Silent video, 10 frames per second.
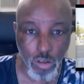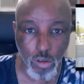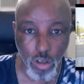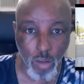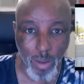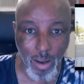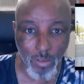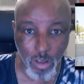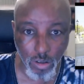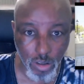who come out
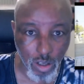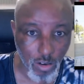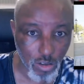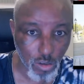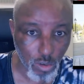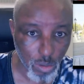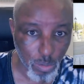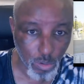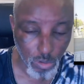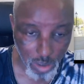of those Territorial
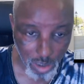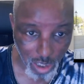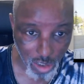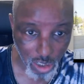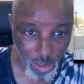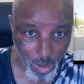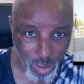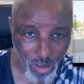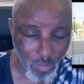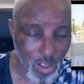Support Groups, TSG
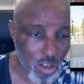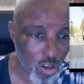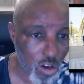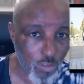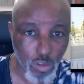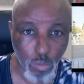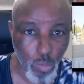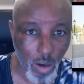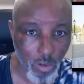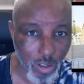ones, they're often
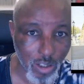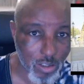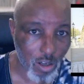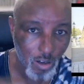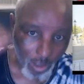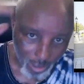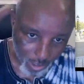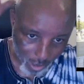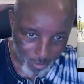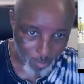wearing this kind of like these
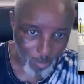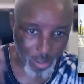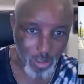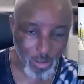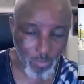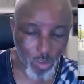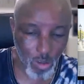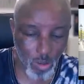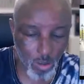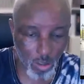helmets and
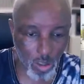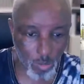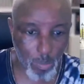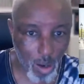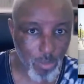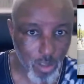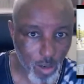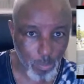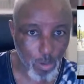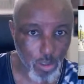pumped
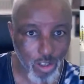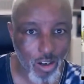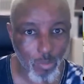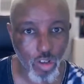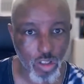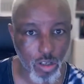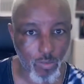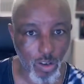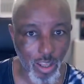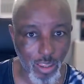up body armor and
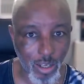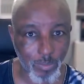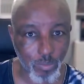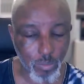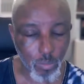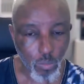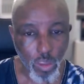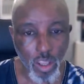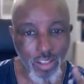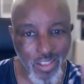stuff like that.
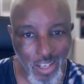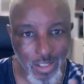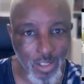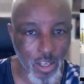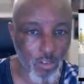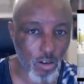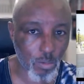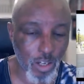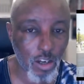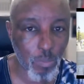16-year-old
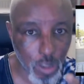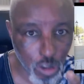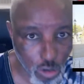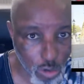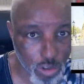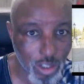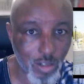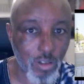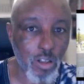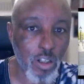boy, that could be your
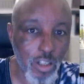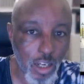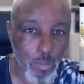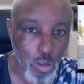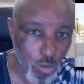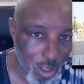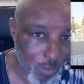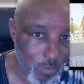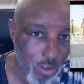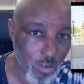child, that could be your
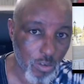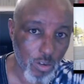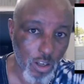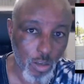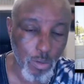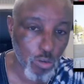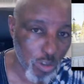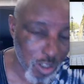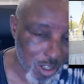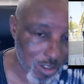nephew, that could be your
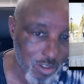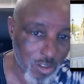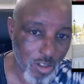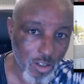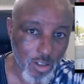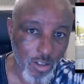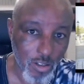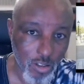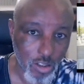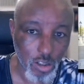niece.
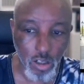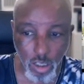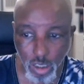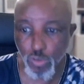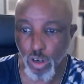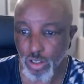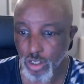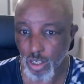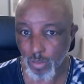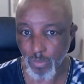So I just thought I'd
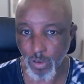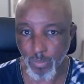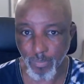share that with you.